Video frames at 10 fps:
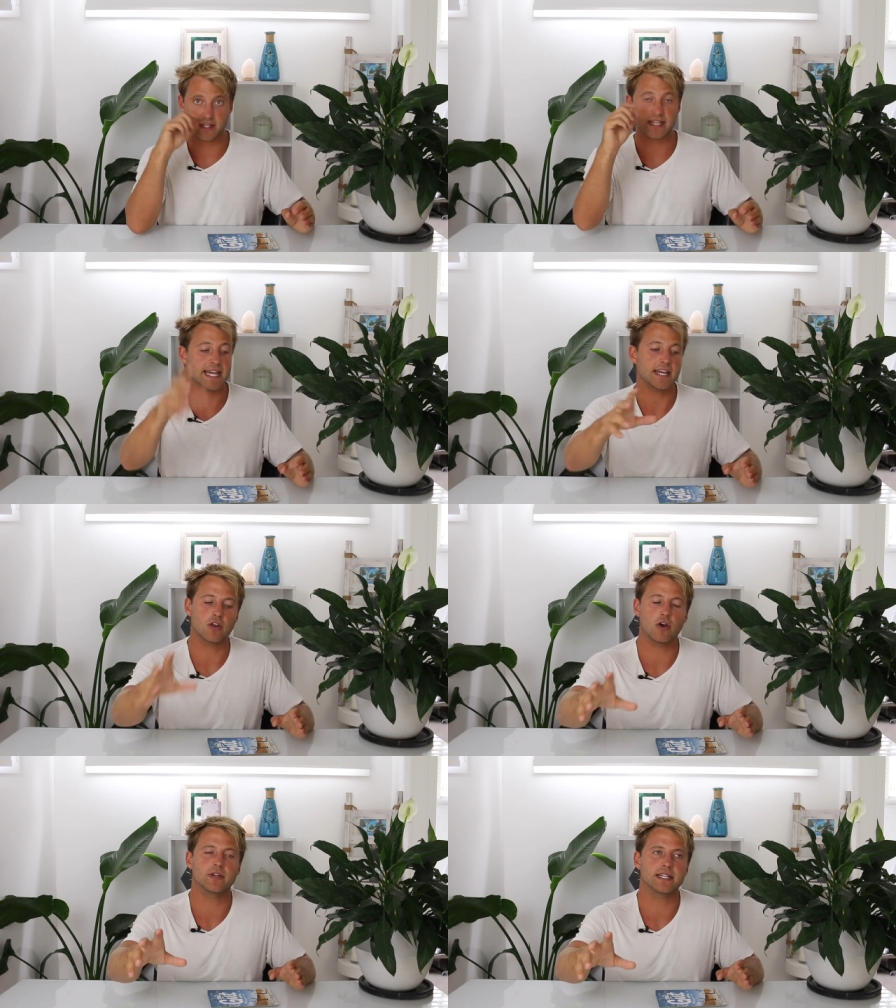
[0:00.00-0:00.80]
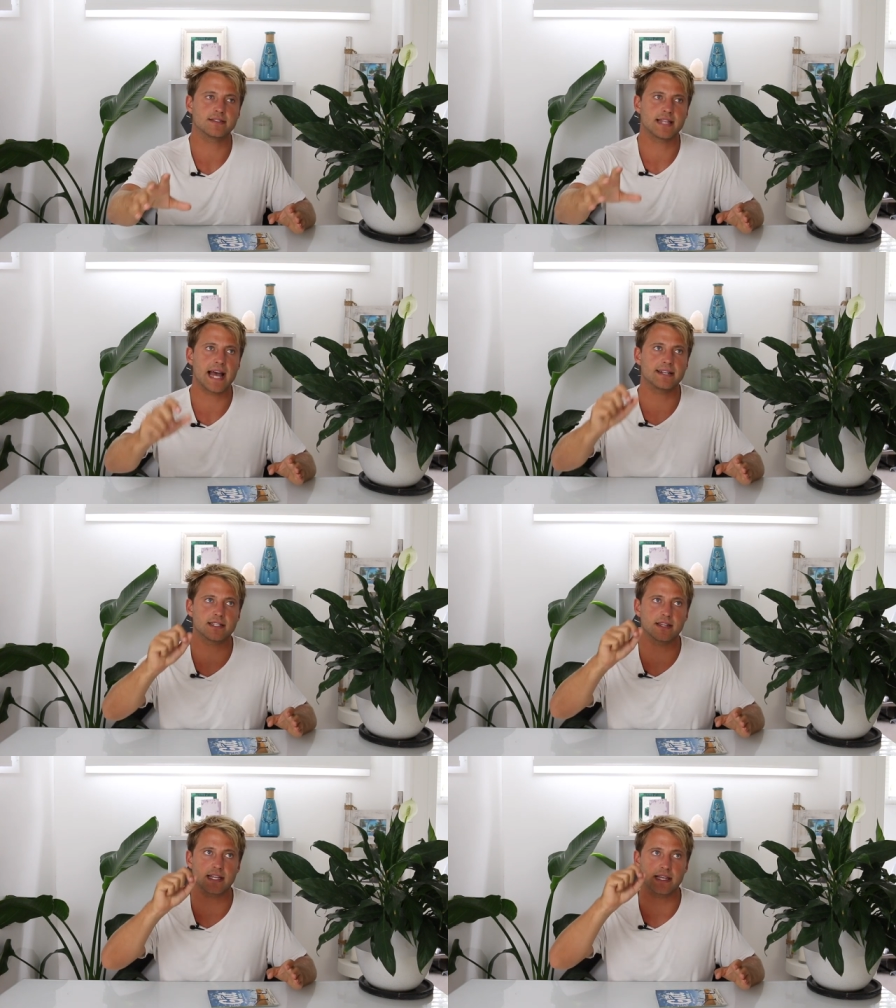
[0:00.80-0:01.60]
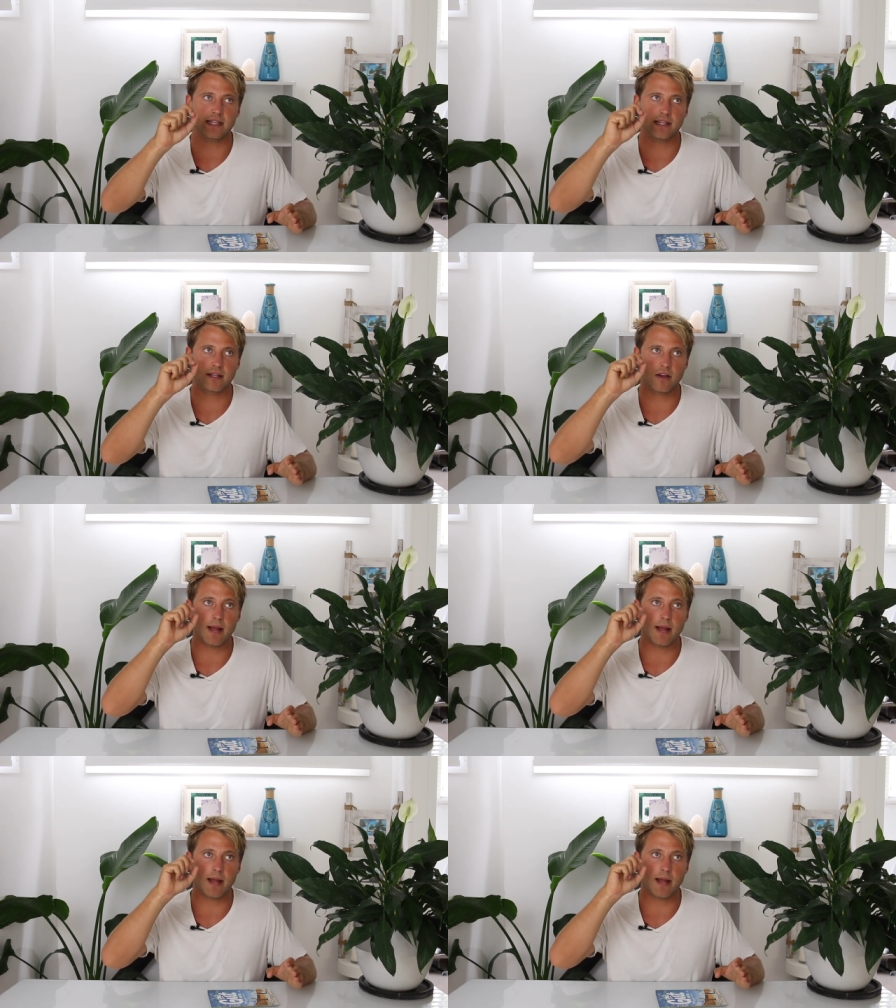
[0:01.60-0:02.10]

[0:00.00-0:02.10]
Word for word: The key though is that the